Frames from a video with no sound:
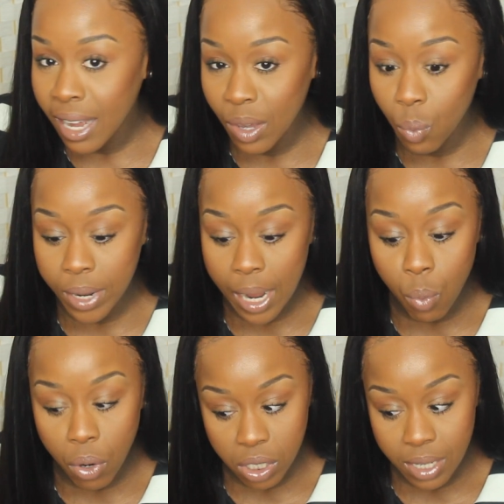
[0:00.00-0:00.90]
Like when I
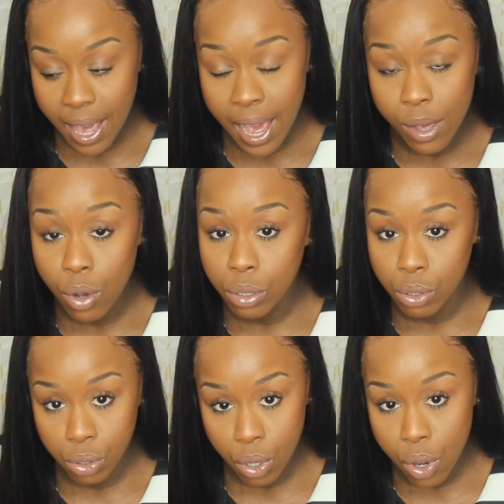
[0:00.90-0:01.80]
washed the hair, I got
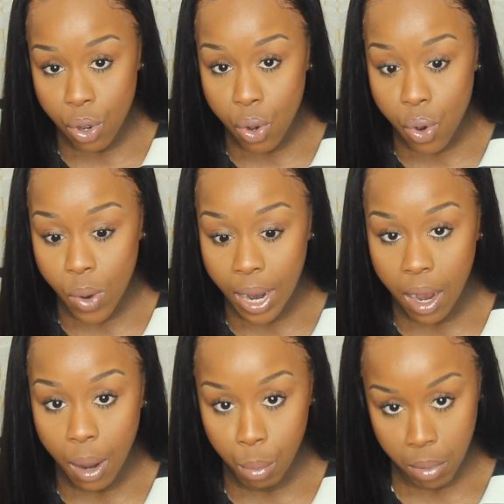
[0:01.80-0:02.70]
so
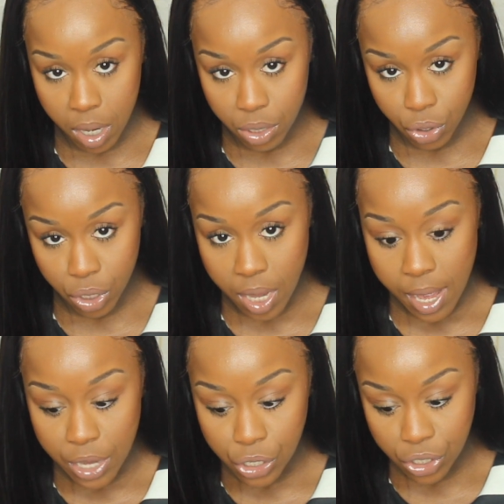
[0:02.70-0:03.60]
much
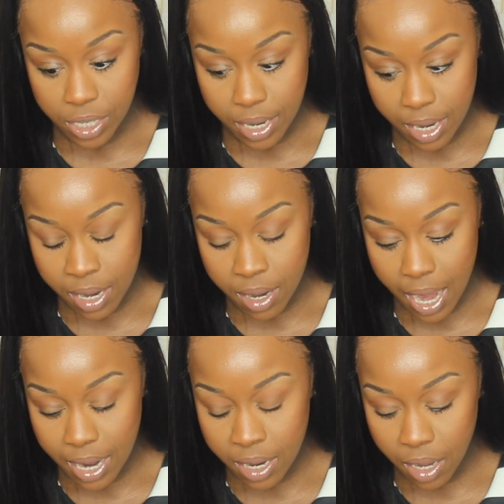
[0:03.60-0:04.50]
shedding,
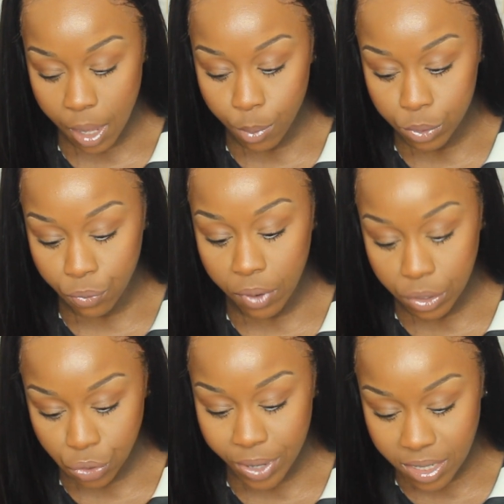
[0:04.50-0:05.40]
and it was
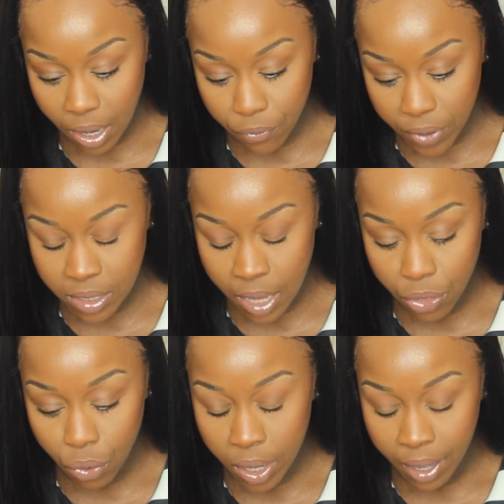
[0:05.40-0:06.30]
strange at first. I
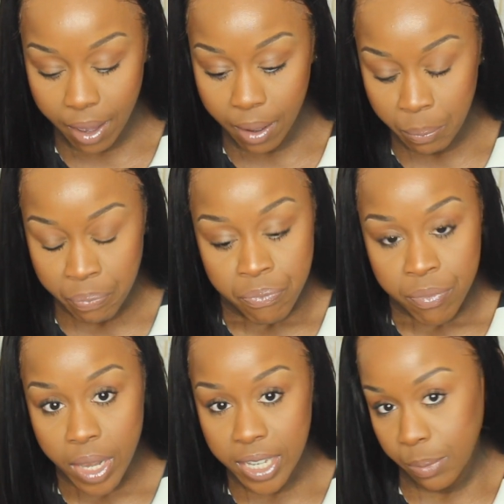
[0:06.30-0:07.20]
thought, okay,
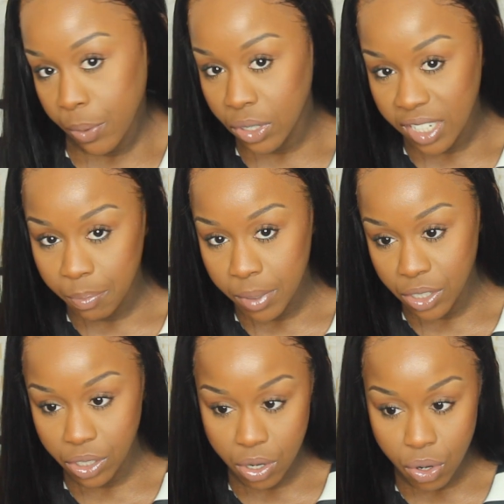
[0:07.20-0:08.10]
it's because I
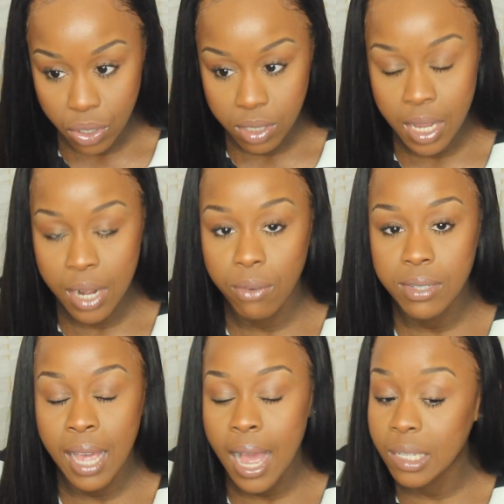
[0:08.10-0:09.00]
bleached the knots, and
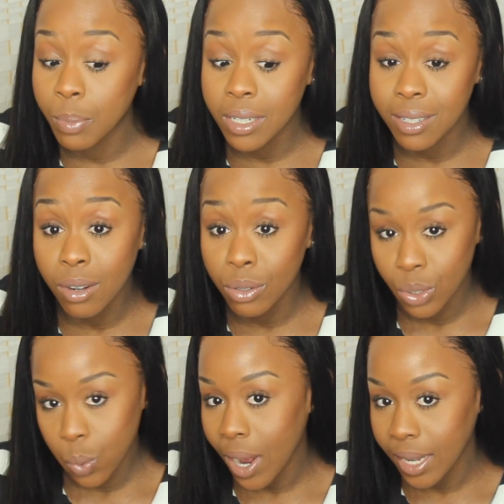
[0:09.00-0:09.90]
obviously I had to bleach the knots
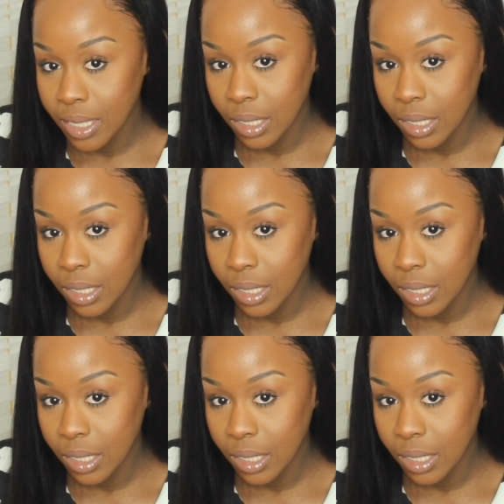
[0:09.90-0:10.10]
twice.